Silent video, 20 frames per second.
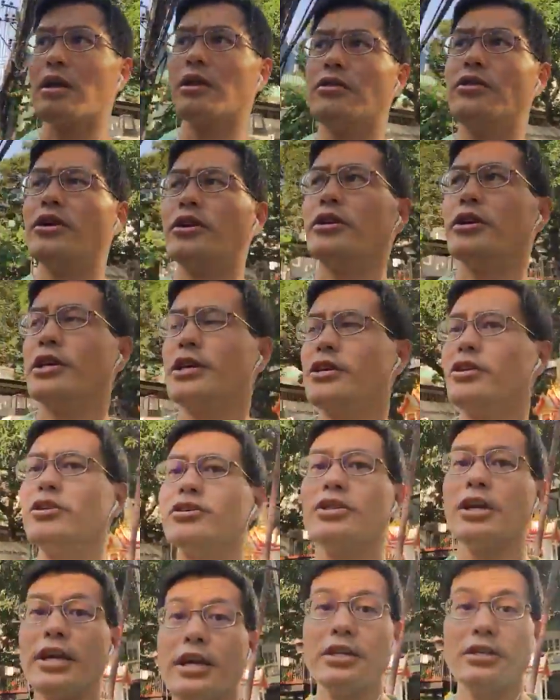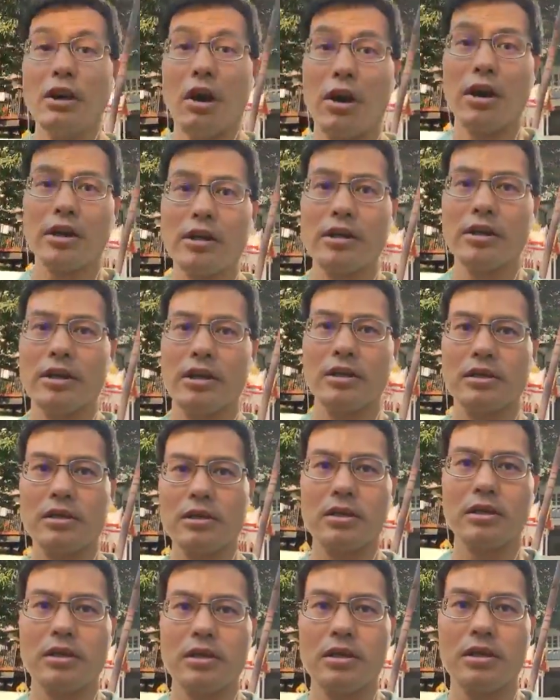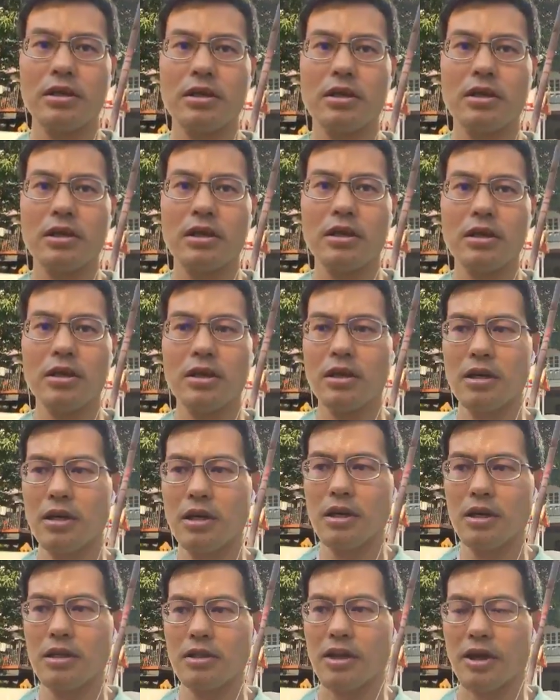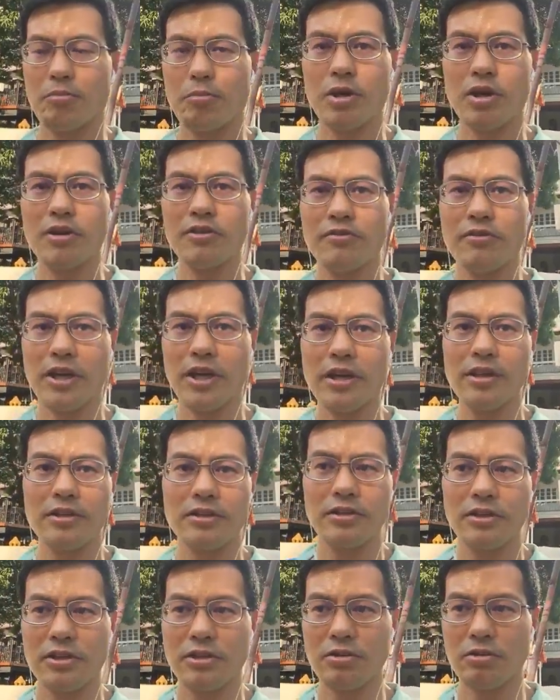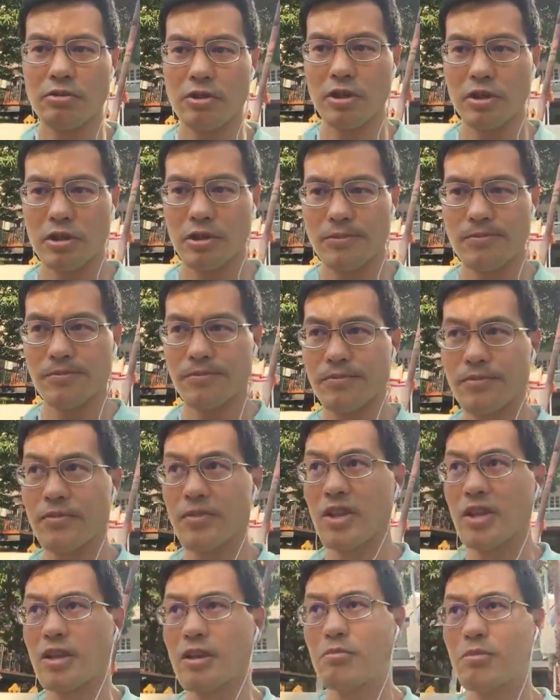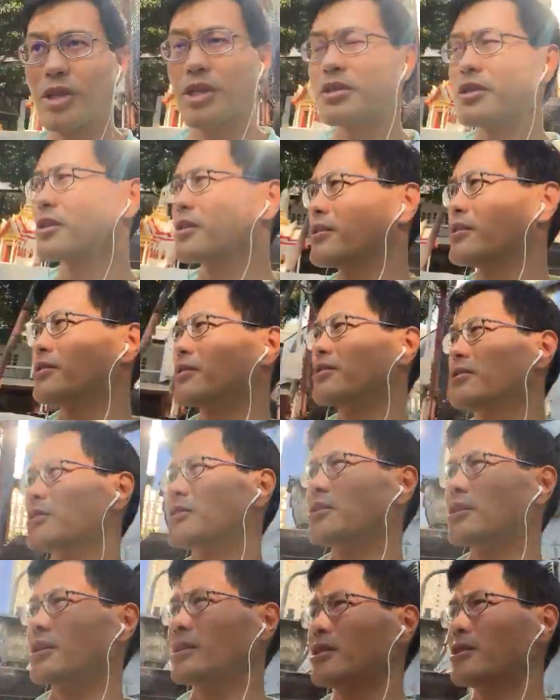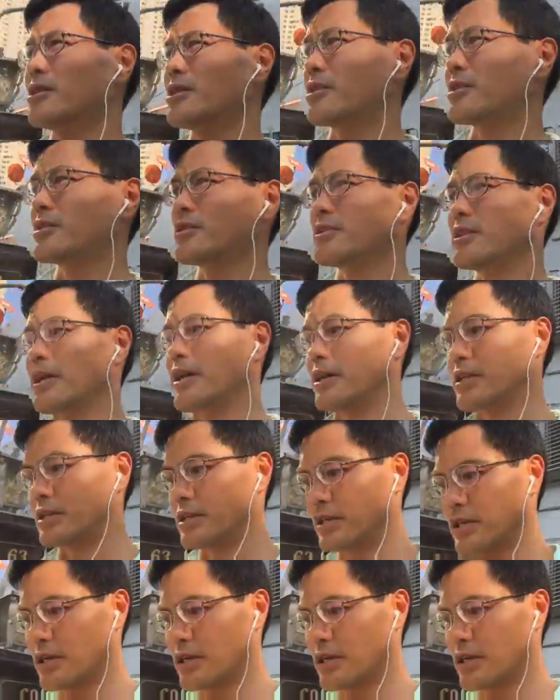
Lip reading: there is a darkness that pervades this world. Basically, there's a darkness that